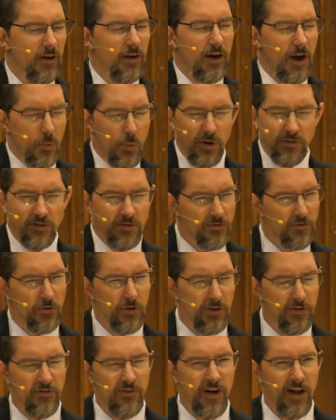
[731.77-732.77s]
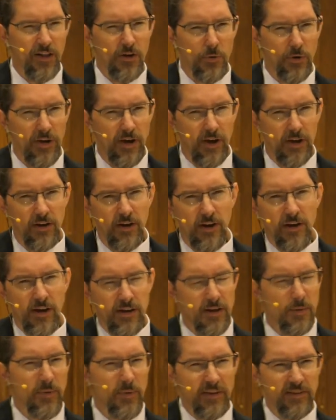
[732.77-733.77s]
And I wasn't fully following it.
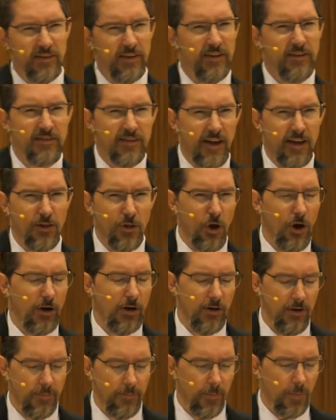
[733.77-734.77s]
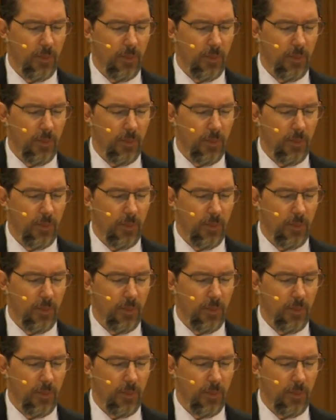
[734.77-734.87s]
And he basically said, look,